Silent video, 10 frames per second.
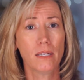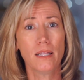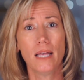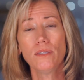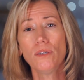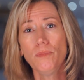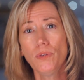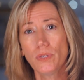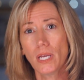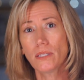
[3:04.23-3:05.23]
Classical
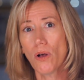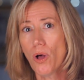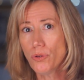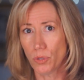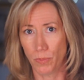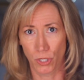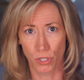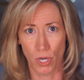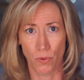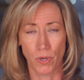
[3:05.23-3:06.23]
music has also been
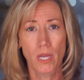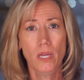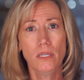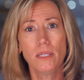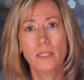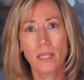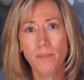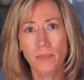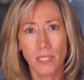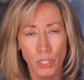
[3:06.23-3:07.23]
shown to,
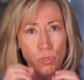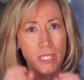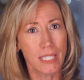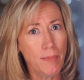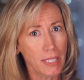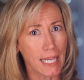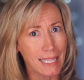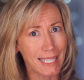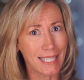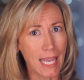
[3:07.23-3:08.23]
sim to
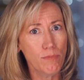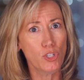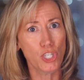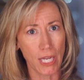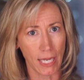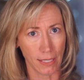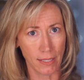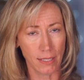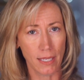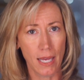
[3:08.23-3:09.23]
stimulate the same
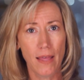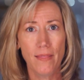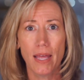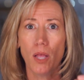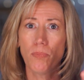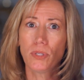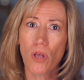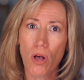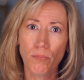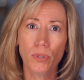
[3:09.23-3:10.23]
genes that help
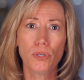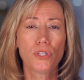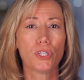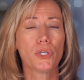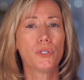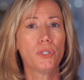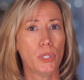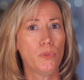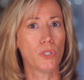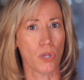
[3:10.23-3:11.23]
songbirds learn
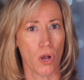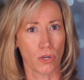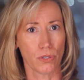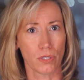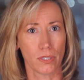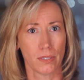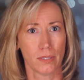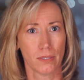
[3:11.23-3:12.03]
new songs.